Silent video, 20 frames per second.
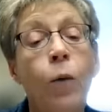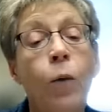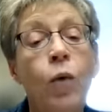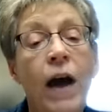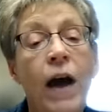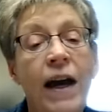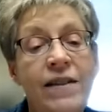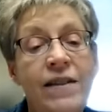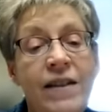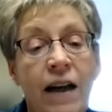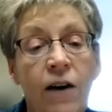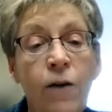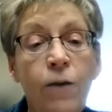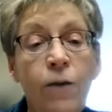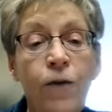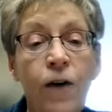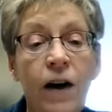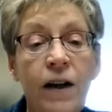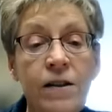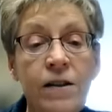We
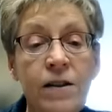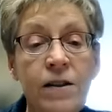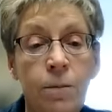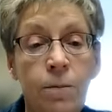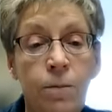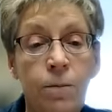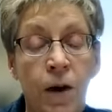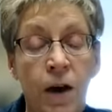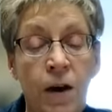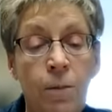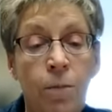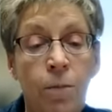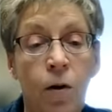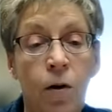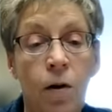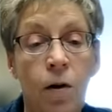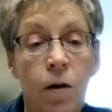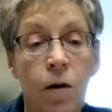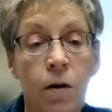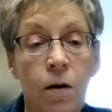identified some
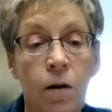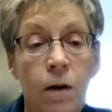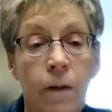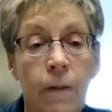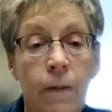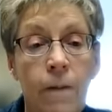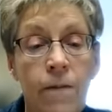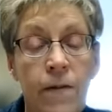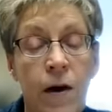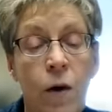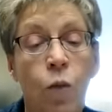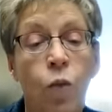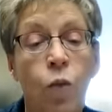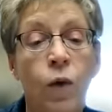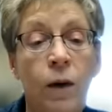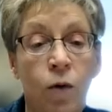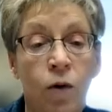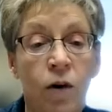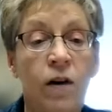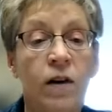people that
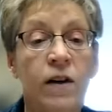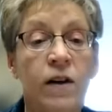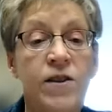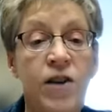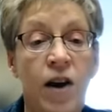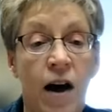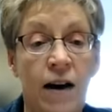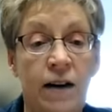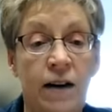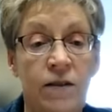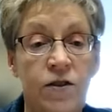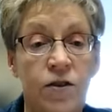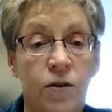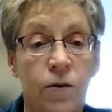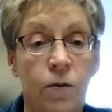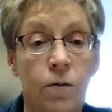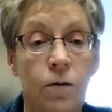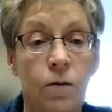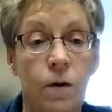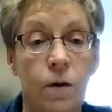we were going to talk
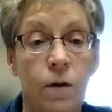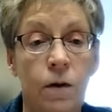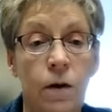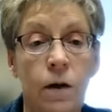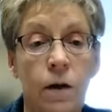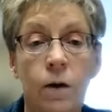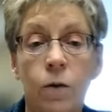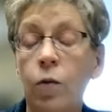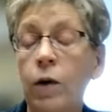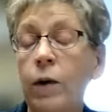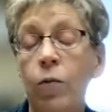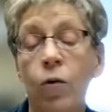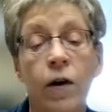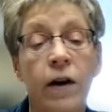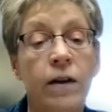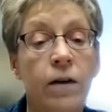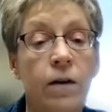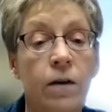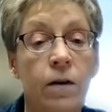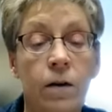to. We were
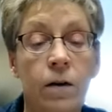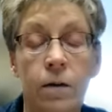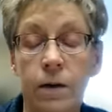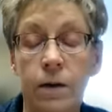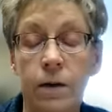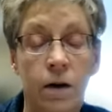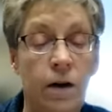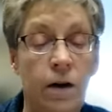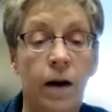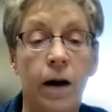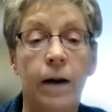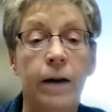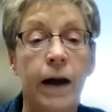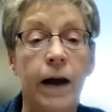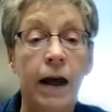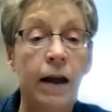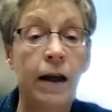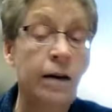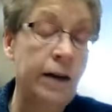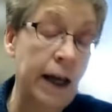either going to,
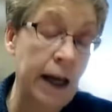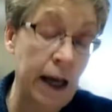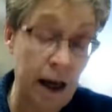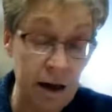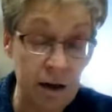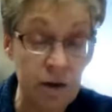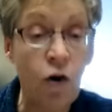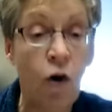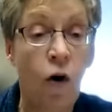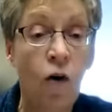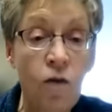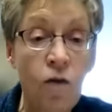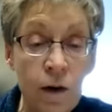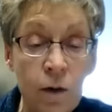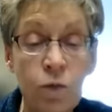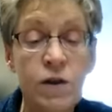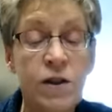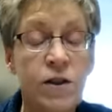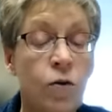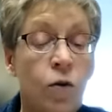and again,
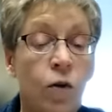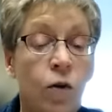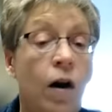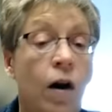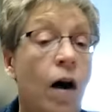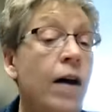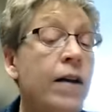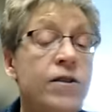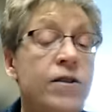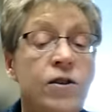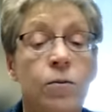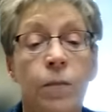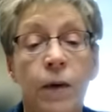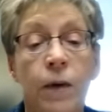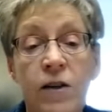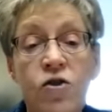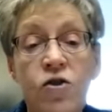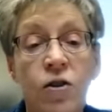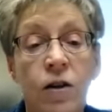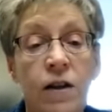COVID was going on, so
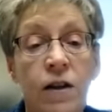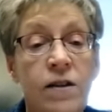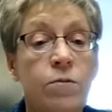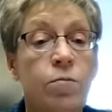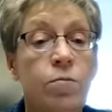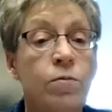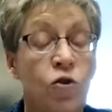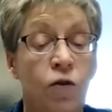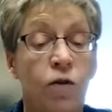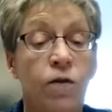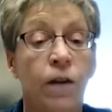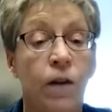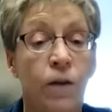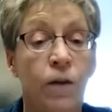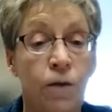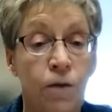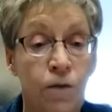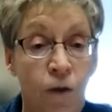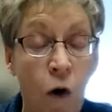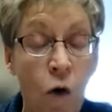much of this was over the
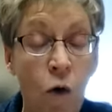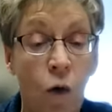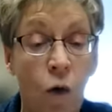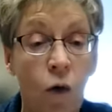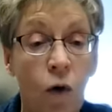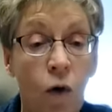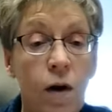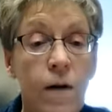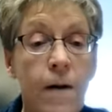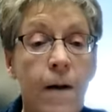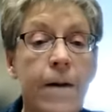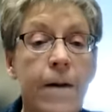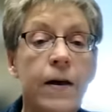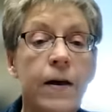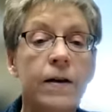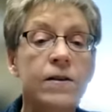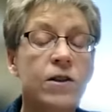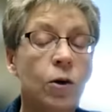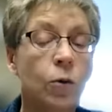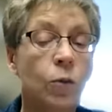phone.
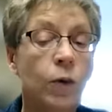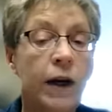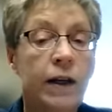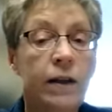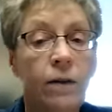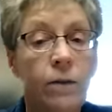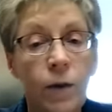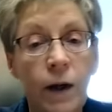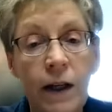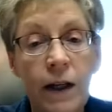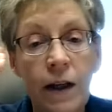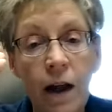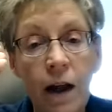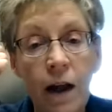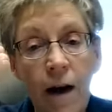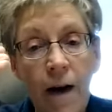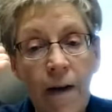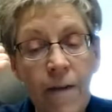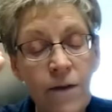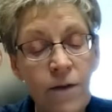So we'd get
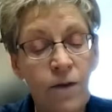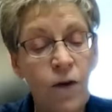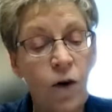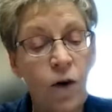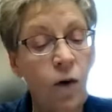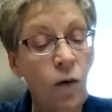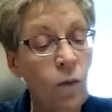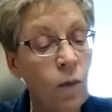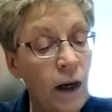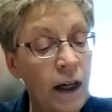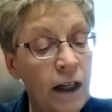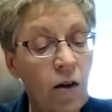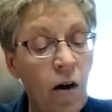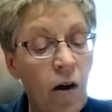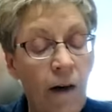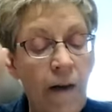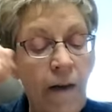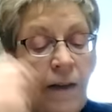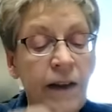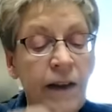on the phone, we'd
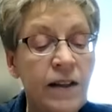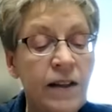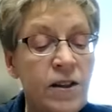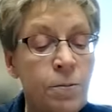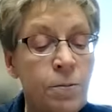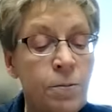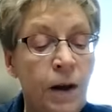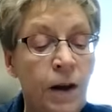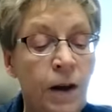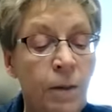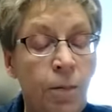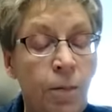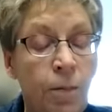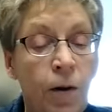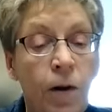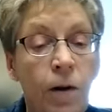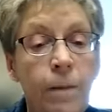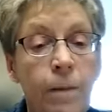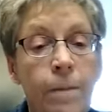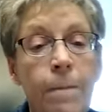call these
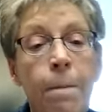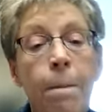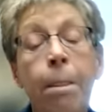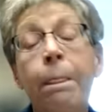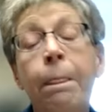people.